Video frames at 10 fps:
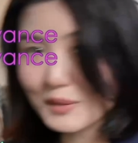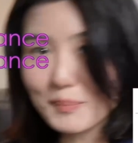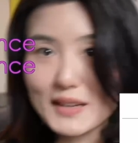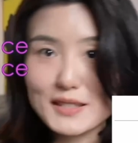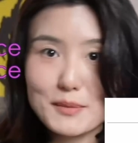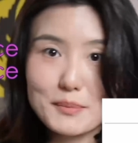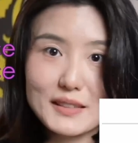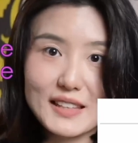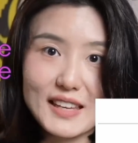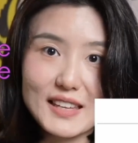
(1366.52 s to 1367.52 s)
the
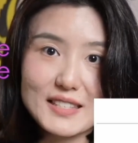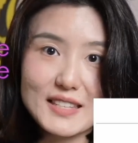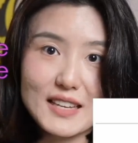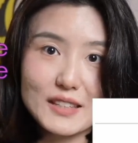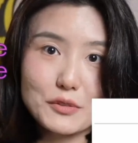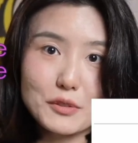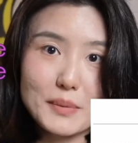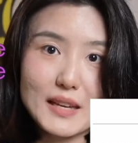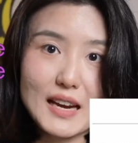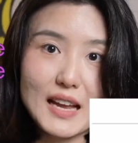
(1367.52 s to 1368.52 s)
maximum kids that could
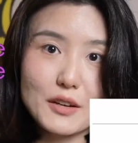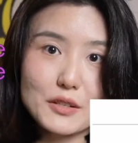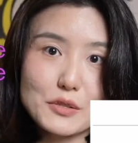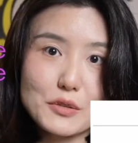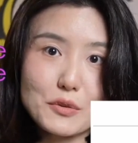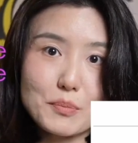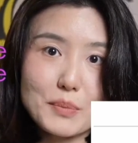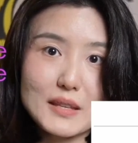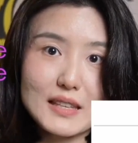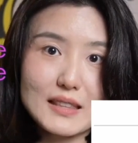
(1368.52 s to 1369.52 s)
be allowed to
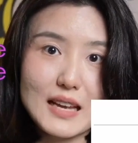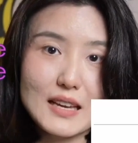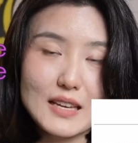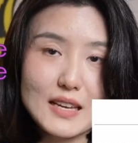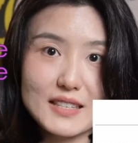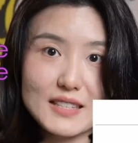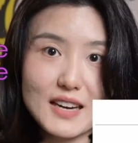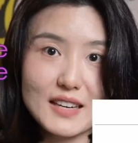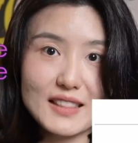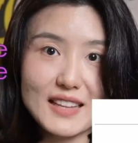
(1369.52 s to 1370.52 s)
be deducted is only